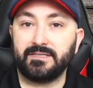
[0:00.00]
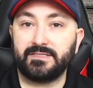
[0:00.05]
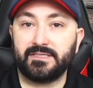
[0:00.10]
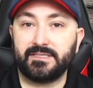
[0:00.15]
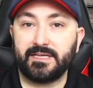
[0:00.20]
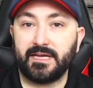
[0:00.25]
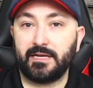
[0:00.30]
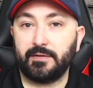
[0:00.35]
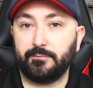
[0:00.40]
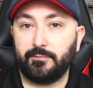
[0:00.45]

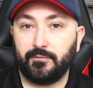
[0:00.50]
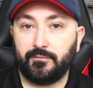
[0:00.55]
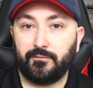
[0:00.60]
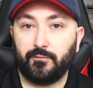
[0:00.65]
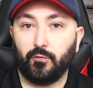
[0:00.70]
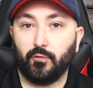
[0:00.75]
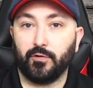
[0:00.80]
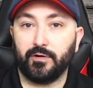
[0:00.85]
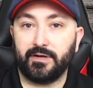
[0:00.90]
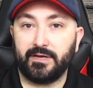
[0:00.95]
stated
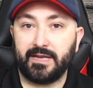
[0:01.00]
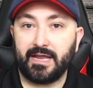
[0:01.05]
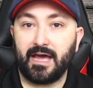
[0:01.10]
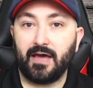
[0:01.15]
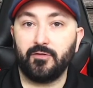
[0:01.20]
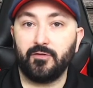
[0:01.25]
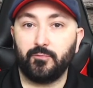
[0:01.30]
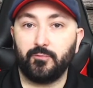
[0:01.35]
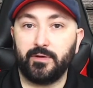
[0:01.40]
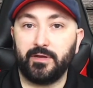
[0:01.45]
before,
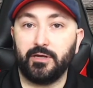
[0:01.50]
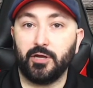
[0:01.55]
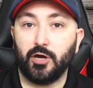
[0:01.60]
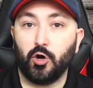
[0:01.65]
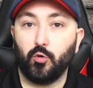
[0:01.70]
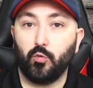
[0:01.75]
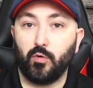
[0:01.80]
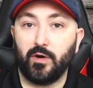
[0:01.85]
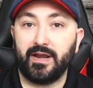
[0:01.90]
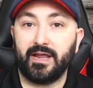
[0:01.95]
now that we
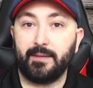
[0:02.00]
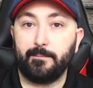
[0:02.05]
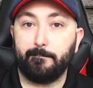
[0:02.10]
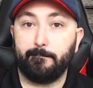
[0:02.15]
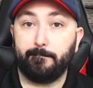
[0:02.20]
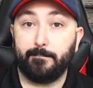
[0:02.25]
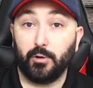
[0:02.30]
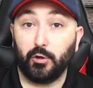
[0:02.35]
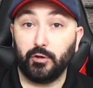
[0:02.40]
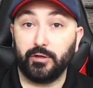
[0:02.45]
know what
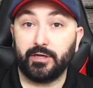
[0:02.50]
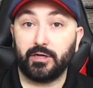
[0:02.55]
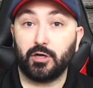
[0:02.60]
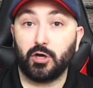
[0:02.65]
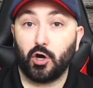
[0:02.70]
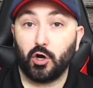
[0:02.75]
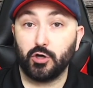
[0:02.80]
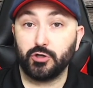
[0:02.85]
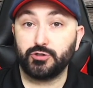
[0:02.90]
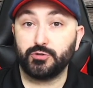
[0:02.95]
a bullet
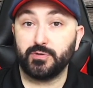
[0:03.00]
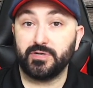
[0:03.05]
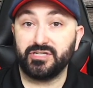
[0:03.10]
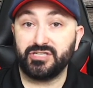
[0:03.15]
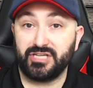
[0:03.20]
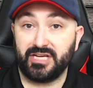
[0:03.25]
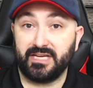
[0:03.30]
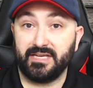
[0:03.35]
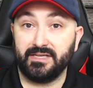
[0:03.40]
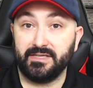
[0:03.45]

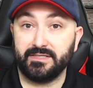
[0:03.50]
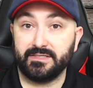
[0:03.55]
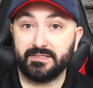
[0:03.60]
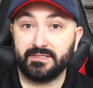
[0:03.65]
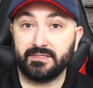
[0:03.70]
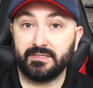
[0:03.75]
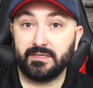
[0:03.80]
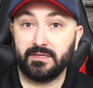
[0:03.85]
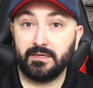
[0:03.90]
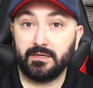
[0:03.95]
cartridge
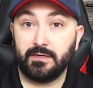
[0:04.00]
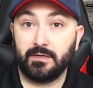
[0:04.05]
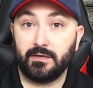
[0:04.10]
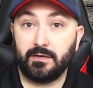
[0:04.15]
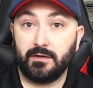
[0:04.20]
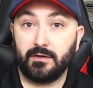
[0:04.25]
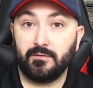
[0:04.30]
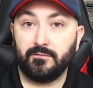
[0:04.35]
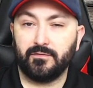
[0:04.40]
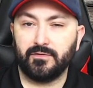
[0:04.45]
is,
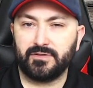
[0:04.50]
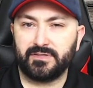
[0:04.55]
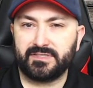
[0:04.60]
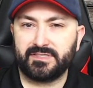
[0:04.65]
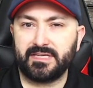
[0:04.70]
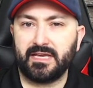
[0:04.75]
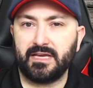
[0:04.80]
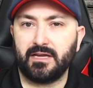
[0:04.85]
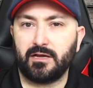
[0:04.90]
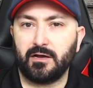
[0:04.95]
for the
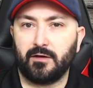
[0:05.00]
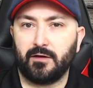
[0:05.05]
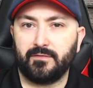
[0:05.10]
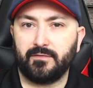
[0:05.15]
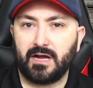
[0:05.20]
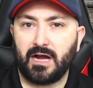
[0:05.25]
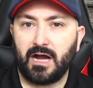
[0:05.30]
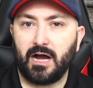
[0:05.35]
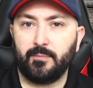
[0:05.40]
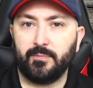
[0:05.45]
sake of
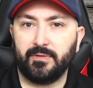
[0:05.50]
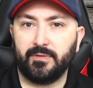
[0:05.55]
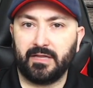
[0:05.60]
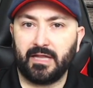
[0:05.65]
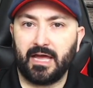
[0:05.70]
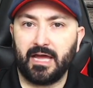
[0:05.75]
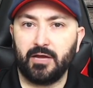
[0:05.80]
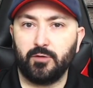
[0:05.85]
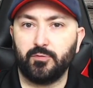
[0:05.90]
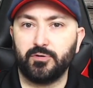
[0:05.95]
common
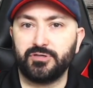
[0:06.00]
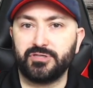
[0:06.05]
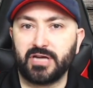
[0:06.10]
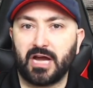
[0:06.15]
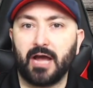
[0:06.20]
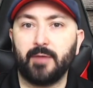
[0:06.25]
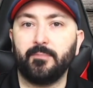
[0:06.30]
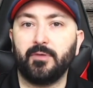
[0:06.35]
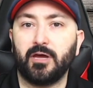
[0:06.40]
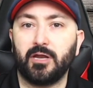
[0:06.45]
language,
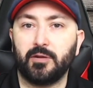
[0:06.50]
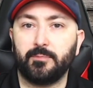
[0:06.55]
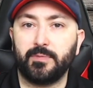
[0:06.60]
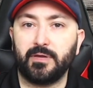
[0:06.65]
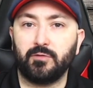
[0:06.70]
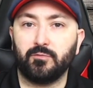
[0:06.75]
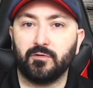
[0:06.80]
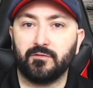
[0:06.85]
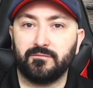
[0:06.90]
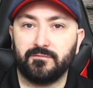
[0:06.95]
I'm going to
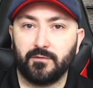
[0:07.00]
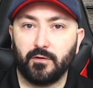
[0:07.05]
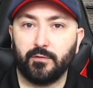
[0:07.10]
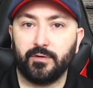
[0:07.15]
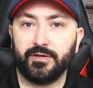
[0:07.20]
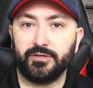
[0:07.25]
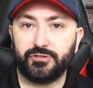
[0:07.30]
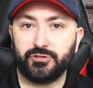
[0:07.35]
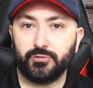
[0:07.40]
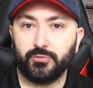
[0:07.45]
be
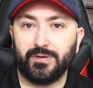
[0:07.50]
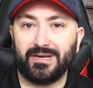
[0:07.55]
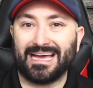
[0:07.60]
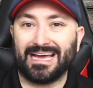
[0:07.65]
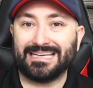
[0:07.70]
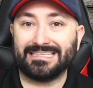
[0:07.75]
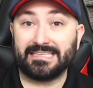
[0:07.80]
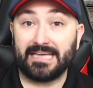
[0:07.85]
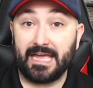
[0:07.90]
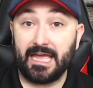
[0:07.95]
referring to it
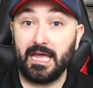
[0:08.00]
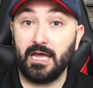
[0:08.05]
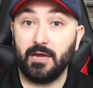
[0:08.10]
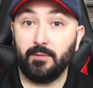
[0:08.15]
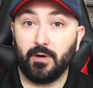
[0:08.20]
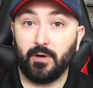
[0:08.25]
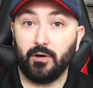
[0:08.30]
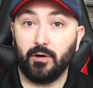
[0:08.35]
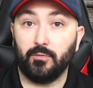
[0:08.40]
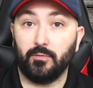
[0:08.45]
as
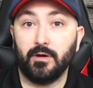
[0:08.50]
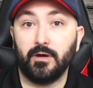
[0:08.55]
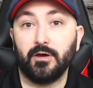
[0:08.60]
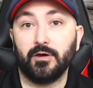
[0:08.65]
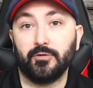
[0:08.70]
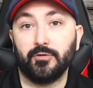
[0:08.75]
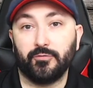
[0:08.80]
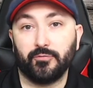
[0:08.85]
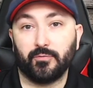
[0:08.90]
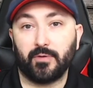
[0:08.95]
ammo
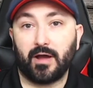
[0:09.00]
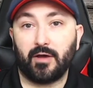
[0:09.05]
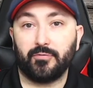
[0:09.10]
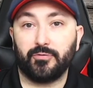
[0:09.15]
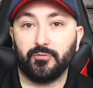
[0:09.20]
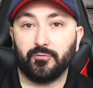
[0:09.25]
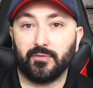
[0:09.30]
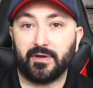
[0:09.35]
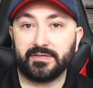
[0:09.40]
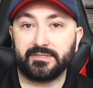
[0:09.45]
throughout
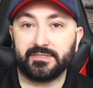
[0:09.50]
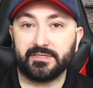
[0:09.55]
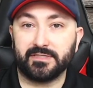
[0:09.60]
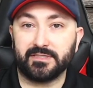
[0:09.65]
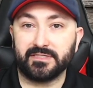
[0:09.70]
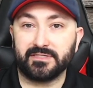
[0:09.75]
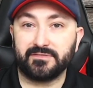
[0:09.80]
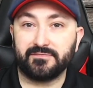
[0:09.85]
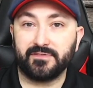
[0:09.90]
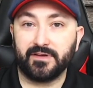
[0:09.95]
the rest of
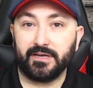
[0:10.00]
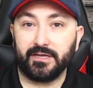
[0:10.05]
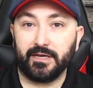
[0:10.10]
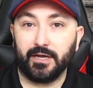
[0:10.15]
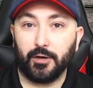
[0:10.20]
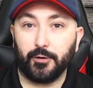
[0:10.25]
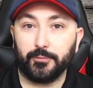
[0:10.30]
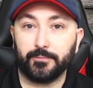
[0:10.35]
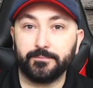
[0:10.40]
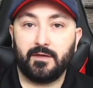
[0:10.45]
this
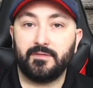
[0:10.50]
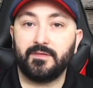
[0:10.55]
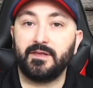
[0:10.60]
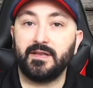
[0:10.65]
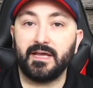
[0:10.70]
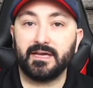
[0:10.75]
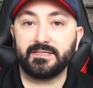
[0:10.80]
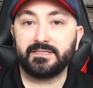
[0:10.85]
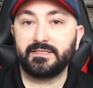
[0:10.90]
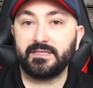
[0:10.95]
video. The
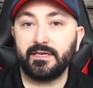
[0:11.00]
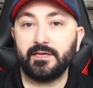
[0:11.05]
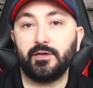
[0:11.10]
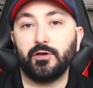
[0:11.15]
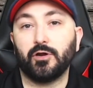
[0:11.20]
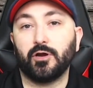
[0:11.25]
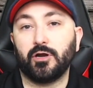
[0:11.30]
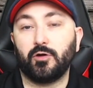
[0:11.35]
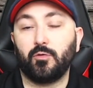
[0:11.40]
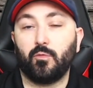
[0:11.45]
next thing
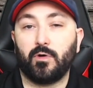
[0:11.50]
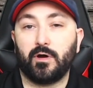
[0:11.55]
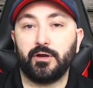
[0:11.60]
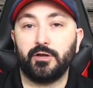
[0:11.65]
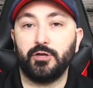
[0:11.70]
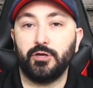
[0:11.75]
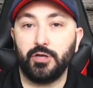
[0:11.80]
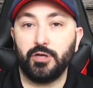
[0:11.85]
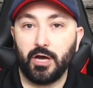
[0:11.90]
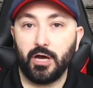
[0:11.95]
you're going to want
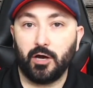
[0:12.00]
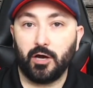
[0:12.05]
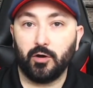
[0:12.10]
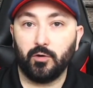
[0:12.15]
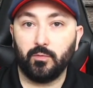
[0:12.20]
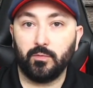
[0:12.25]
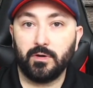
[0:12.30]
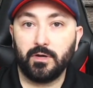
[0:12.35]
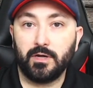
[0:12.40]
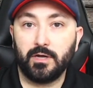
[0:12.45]
to
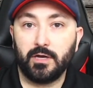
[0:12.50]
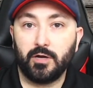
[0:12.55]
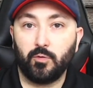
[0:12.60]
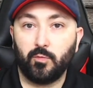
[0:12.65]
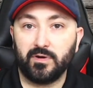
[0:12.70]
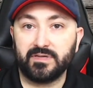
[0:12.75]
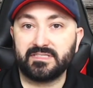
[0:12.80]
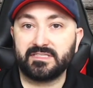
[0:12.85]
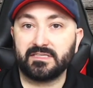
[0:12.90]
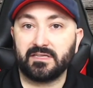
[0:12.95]
know
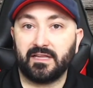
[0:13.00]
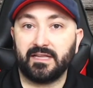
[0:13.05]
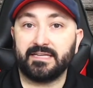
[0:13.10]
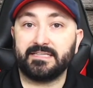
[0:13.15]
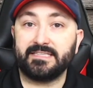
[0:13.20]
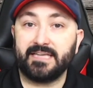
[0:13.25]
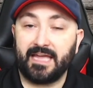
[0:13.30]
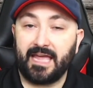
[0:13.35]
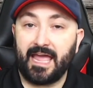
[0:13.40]
when selecting